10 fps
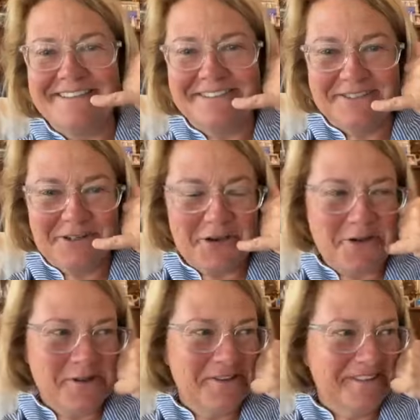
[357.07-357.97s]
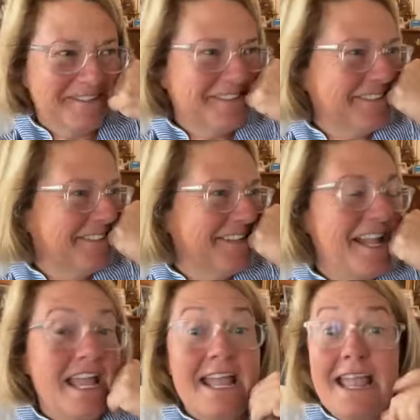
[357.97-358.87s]
this call.
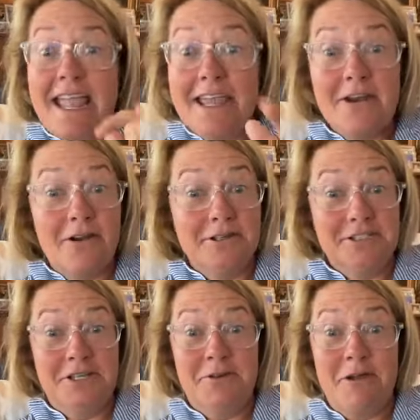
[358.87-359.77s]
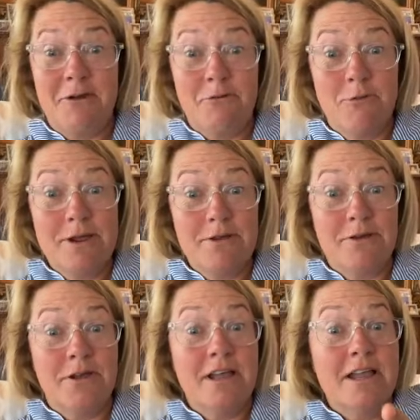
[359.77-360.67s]
And also a
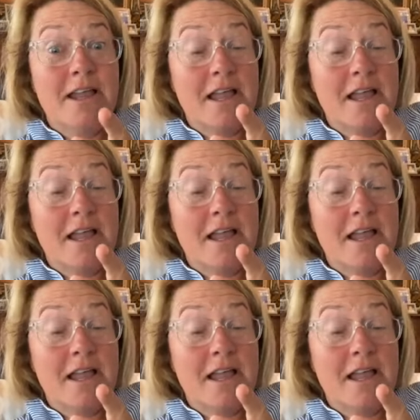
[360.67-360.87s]
real